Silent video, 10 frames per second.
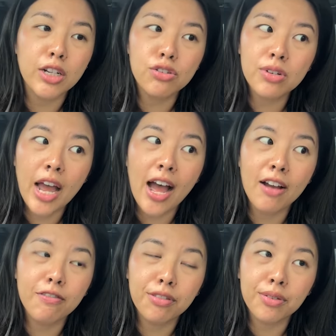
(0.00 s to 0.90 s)

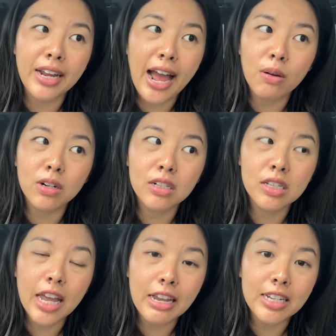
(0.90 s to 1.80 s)
2.5-3
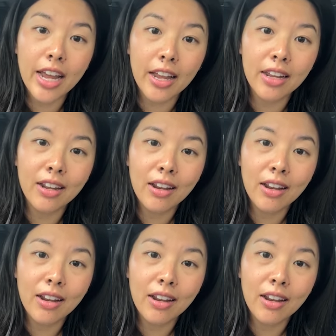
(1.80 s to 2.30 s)
hours a day.